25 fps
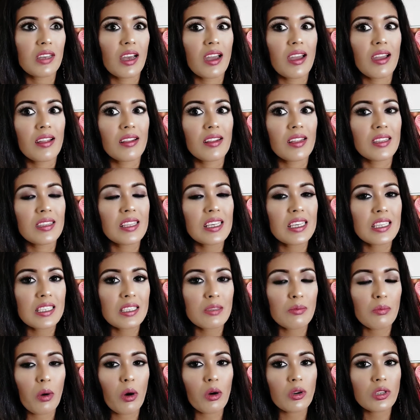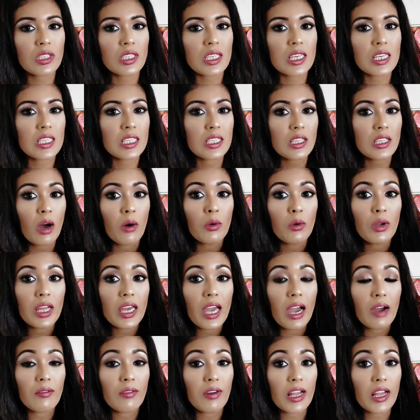and this box is only
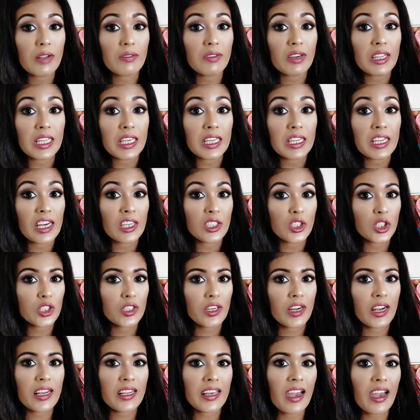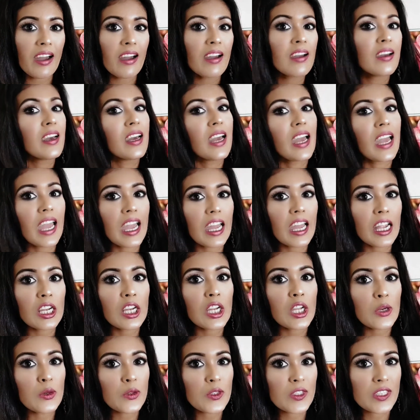available in Australia and
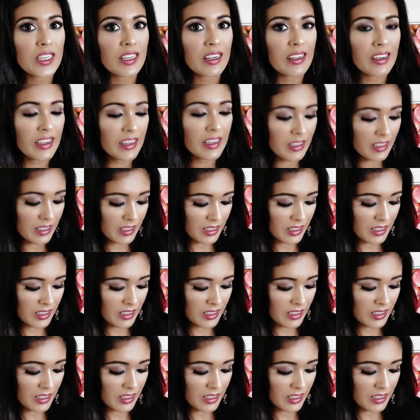New Zealand.